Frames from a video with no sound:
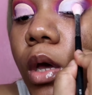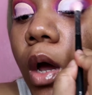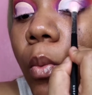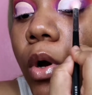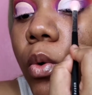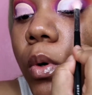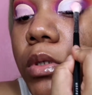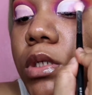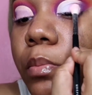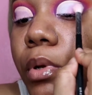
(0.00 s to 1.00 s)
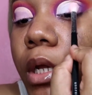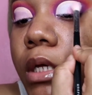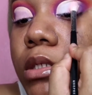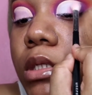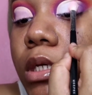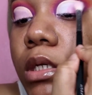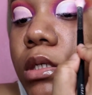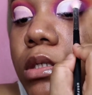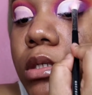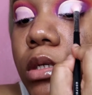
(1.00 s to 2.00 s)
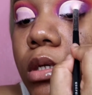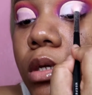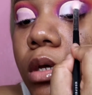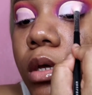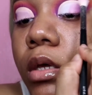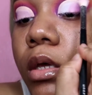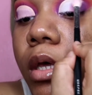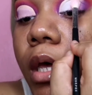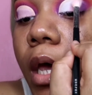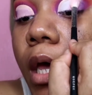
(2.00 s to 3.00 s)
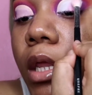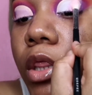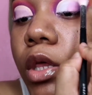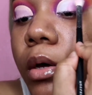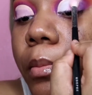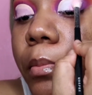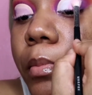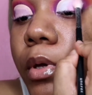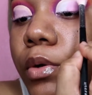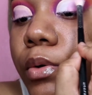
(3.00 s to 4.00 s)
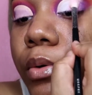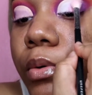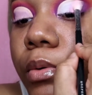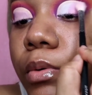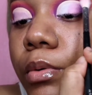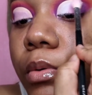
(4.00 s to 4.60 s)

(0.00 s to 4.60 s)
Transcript: and we're going to place this in the middle.